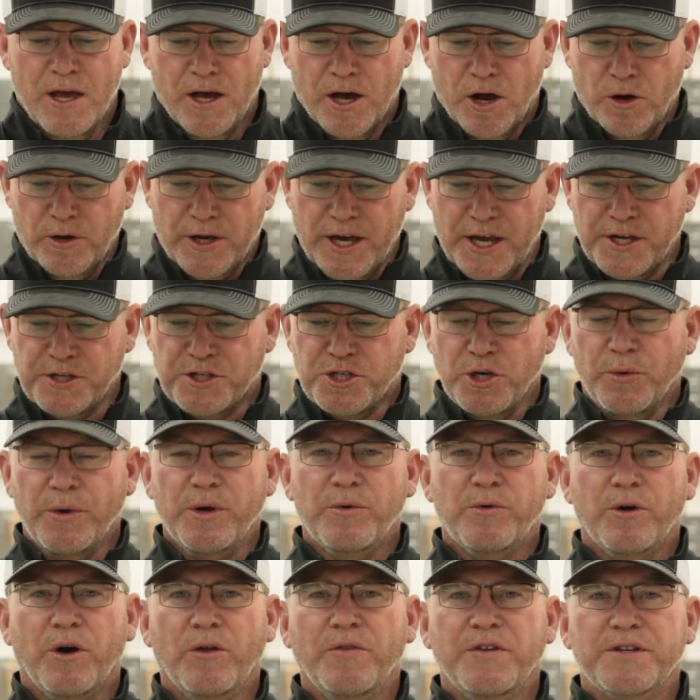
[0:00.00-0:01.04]
Okay, so we
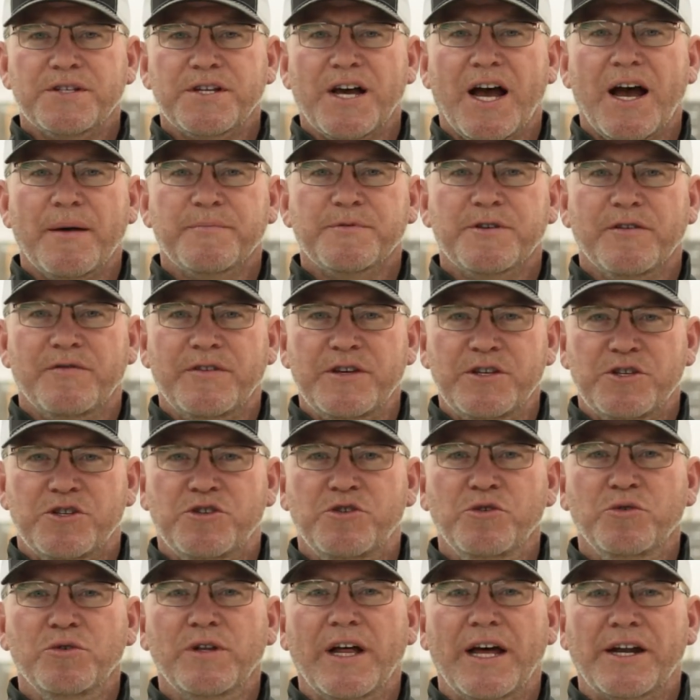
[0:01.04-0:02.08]
rolled the tops of these
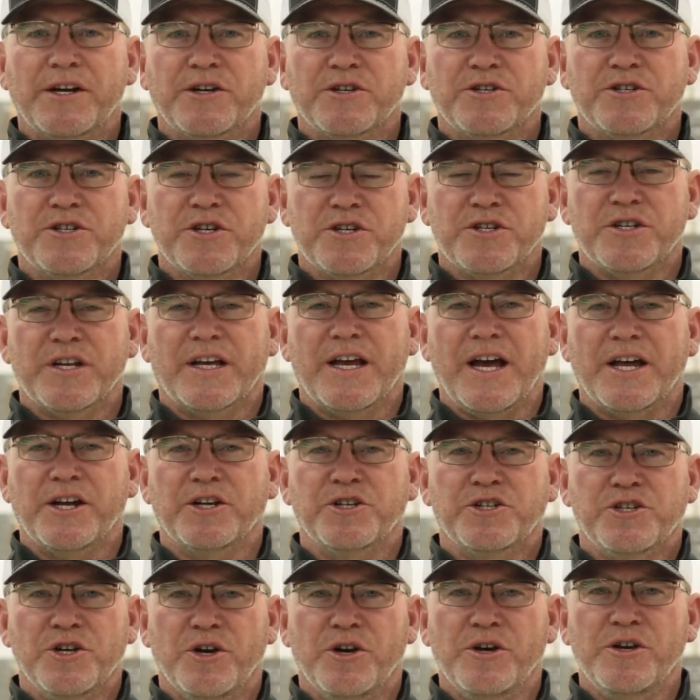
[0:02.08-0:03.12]
2 letters just to kind
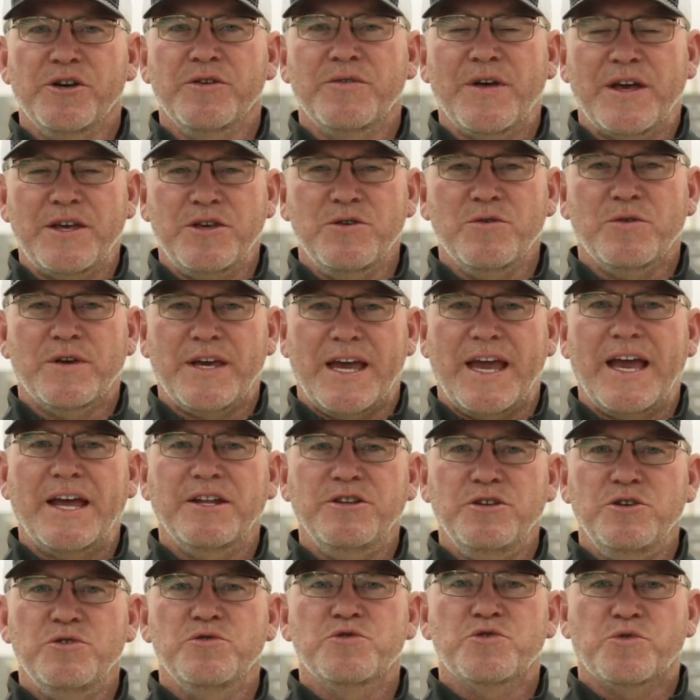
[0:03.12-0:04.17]
of show you that you
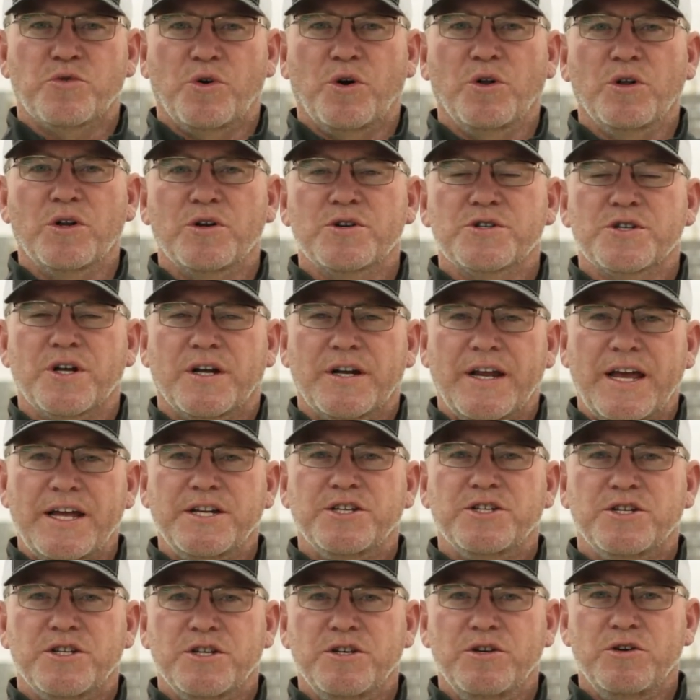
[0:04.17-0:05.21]
can use rollers on
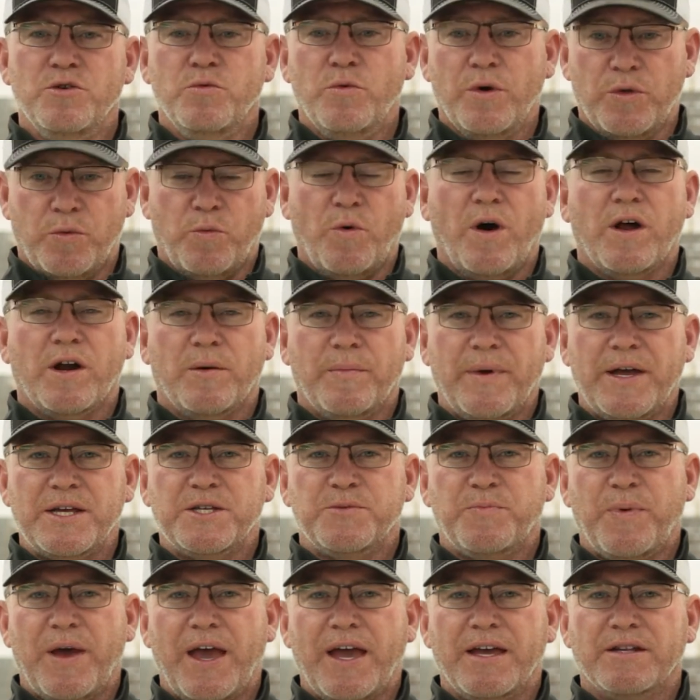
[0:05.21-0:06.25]
HDU with
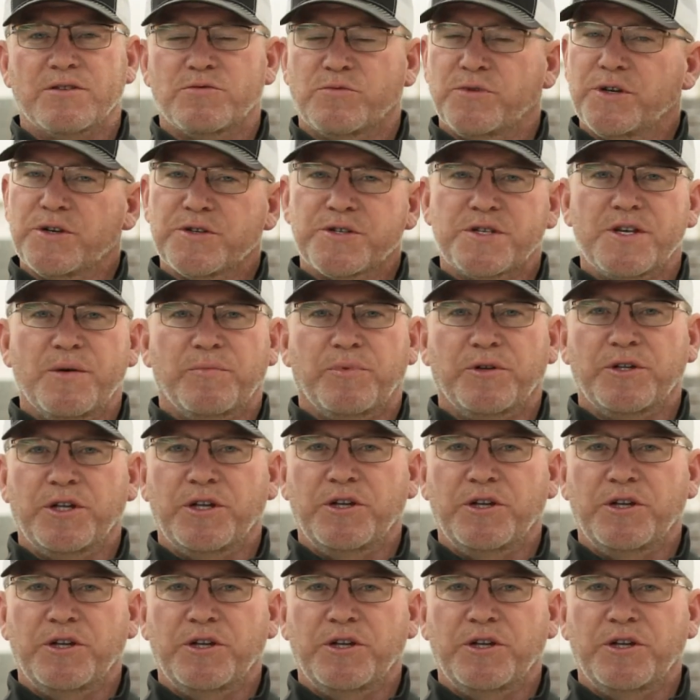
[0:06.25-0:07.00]
water-based paint. It's real simple to